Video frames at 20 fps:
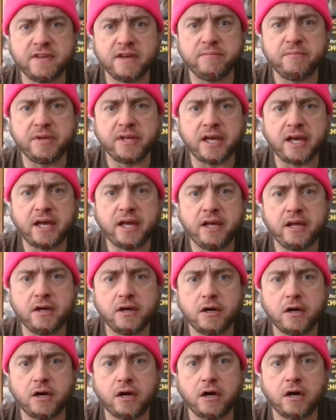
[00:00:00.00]
NBA
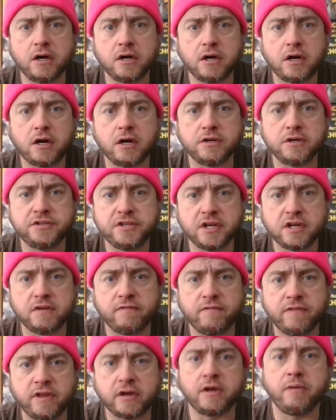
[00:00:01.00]
are sick
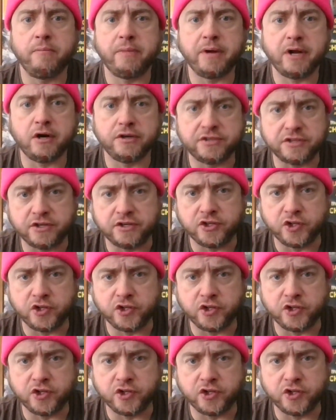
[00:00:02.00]
of the comparison.